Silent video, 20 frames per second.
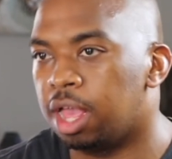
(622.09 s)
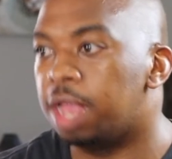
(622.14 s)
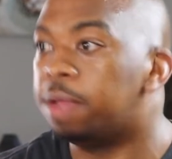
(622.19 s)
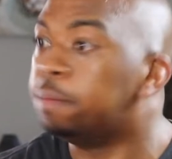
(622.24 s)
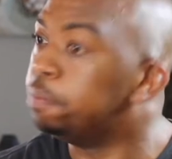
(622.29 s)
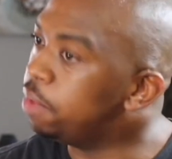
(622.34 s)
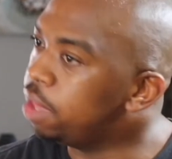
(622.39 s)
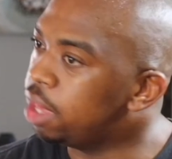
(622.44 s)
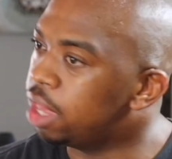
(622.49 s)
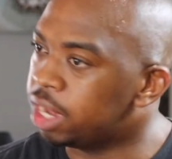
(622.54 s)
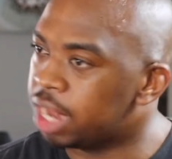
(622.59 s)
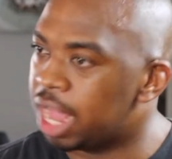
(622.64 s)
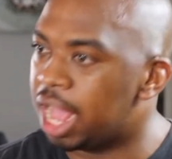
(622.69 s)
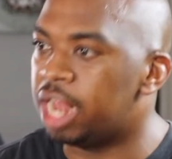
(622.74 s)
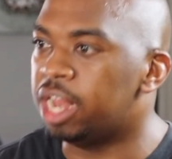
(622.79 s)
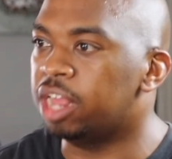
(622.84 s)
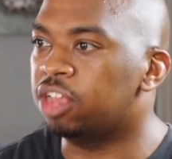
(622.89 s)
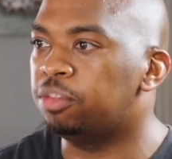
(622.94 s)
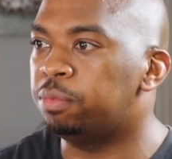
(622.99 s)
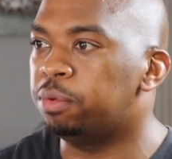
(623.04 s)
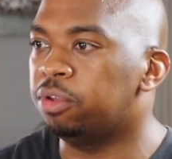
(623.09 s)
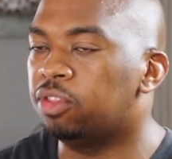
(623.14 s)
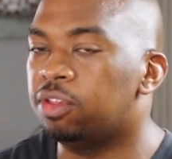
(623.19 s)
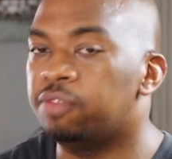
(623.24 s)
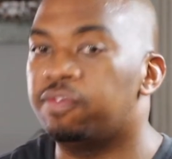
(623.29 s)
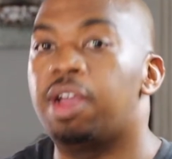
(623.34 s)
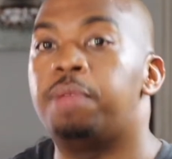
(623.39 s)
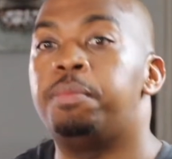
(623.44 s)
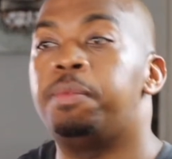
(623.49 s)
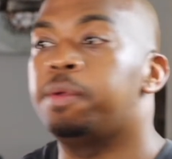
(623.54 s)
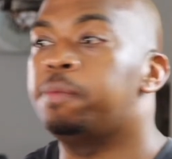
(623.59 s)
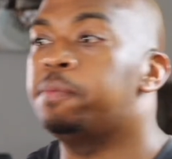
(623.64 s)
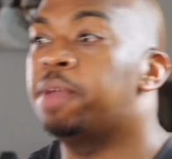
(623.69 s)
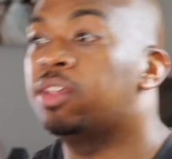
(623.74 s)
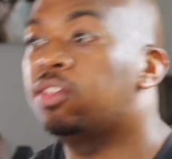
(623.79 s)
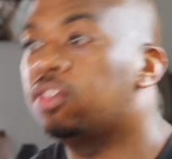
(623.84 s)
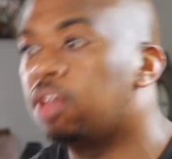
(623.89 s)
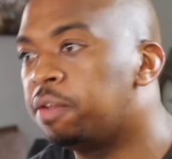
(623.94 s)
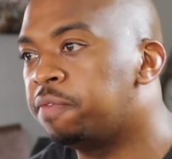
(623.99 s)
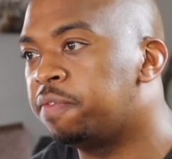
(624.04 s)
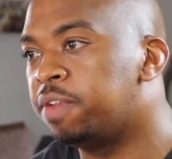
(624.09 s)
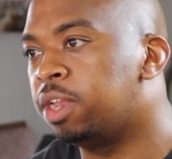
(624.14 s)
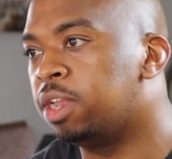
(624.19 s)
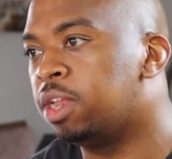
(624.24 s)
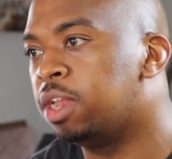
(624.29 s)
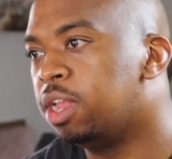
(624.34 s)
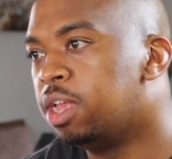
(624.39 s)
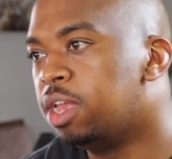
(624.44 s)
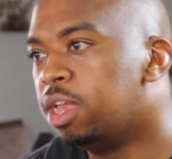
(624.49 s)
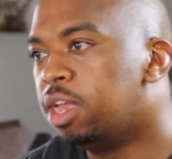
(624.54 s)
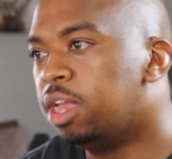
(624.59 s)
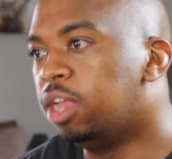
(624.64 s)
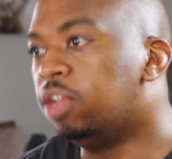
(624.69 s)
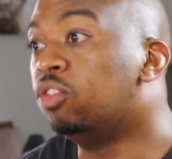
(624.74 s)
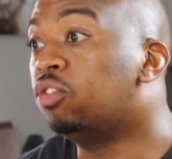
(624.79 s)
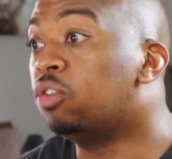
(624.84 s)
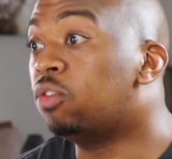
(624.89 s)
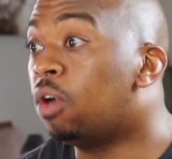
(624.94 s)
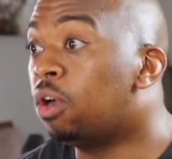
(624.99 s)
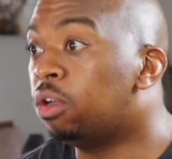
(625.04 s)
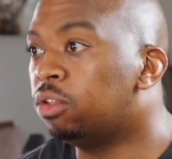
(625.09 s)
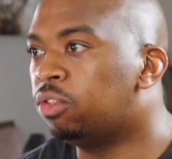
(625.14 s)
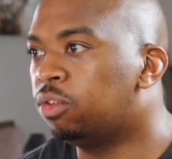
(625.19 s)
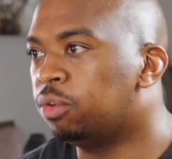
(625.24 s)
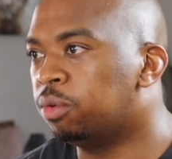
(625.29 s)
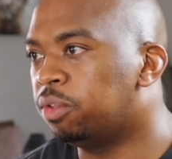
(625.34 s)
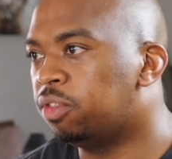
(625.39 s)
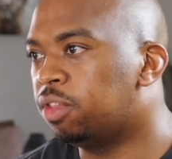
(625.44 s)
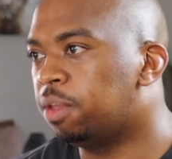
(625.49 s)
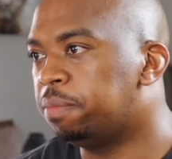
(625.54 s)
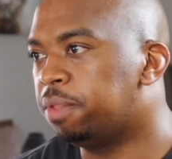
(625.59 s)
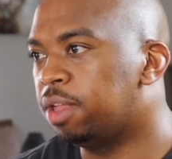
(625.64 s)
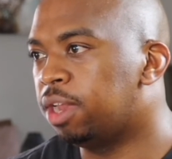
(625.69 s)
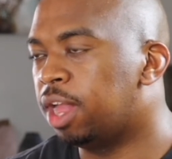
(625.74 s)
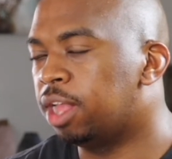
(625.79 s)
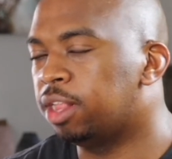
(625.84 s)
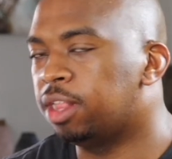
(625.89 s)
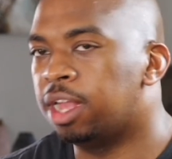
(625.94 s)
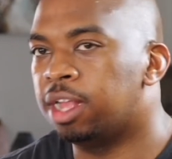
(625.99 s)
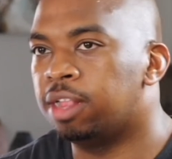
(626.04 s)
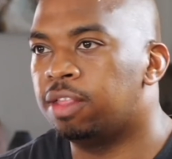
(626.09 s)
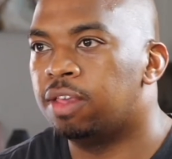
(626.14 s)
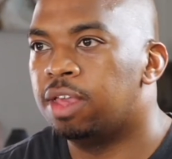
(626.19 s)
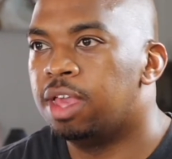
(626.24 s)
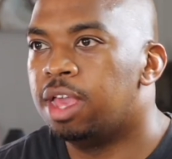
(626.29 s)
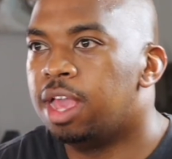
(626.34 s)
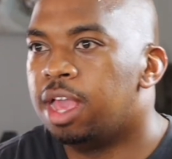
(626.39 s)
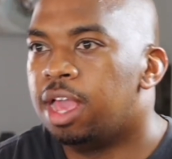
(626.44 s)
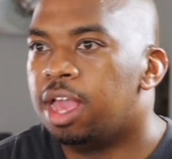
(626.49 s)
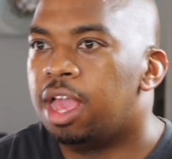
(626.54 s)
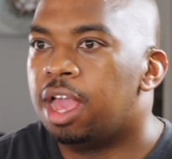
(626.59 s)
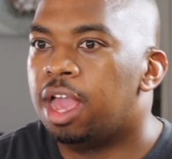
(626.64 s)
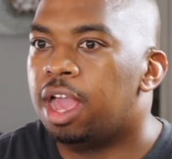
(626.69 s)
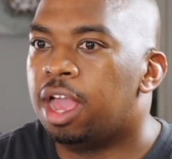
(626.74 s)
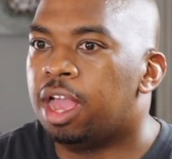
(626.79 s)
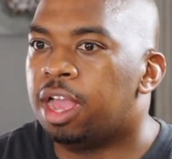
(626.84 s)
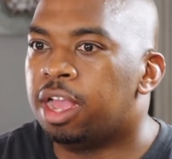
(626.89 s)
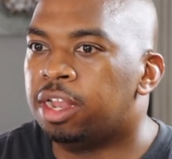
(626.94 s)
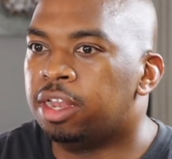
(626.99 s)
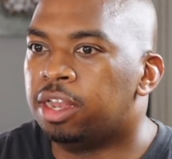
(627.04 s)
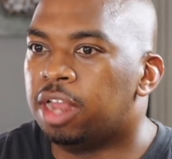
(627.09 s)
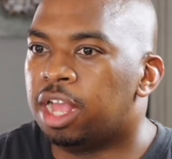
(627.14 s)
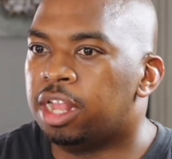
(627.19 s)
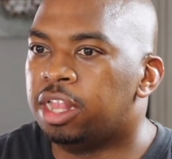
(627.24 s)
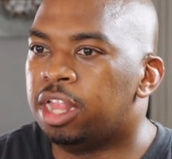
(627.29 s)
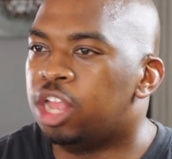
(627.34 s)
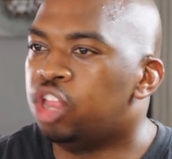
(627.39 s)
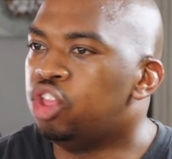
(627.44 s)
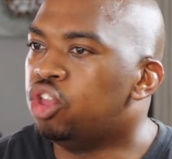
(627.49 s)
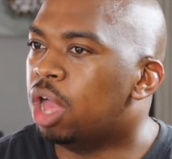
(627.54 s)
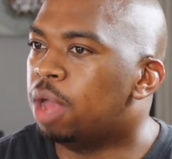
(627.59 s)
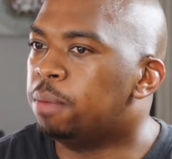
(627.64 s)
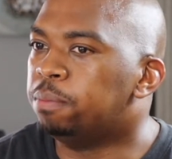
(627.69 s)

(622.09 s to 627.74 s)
me and Alex person finding myself in Toronto or something like that, and then